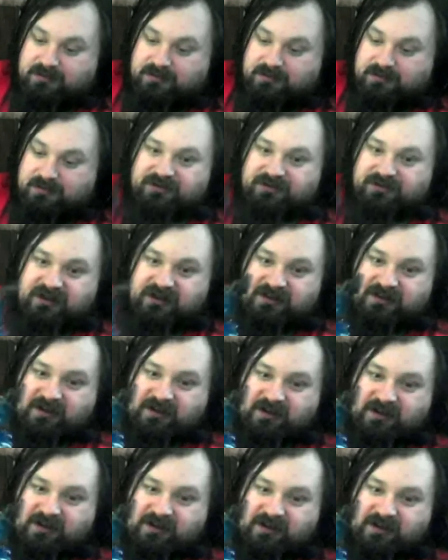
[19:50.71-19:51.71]
I'd say
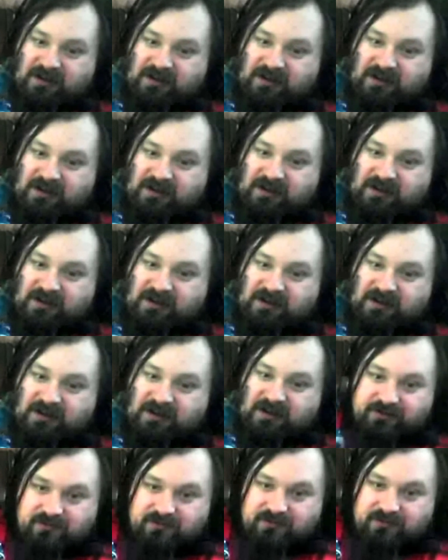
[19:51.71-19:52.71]
that's
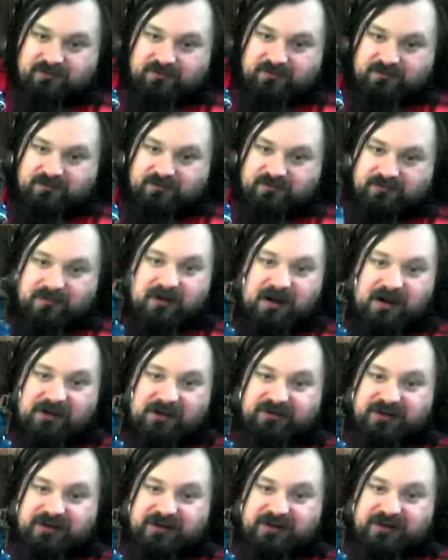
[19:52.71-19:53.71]

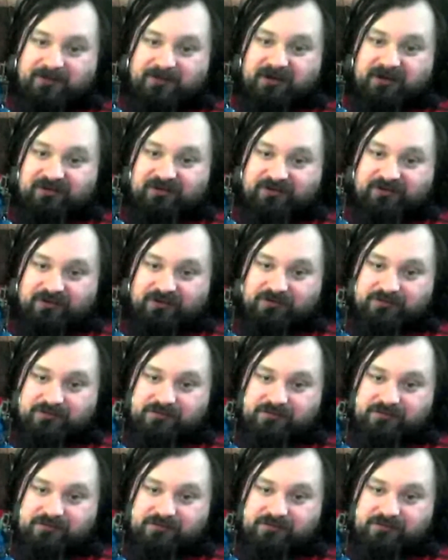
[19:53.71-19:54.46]
a damn nice